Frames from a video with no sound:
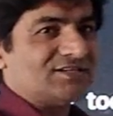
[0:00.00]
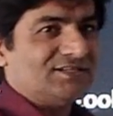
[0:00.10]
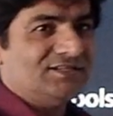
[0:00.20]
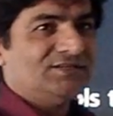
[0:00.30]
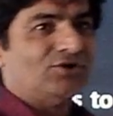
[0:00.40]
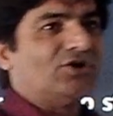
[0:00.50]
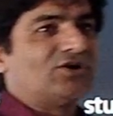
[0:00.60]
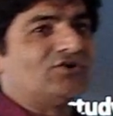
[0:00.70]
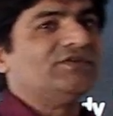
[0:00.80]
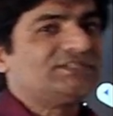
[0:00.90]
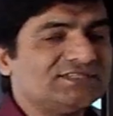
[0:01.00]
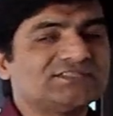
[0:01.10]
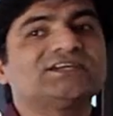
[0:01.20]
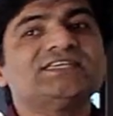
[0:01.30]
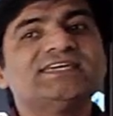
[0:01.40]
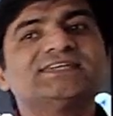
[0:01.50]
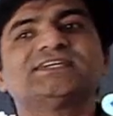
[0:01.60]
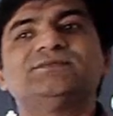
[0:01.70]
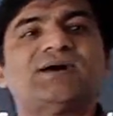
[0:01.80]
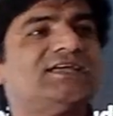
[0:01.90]
or which is created by
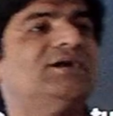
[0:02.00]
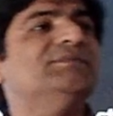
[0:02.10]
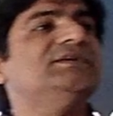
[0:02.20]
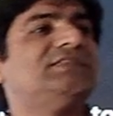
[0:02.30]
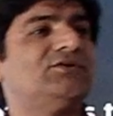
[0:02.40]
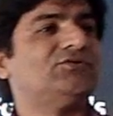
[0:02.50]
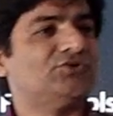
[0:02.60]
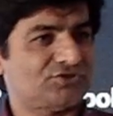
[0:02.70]
Amitav Ghosh.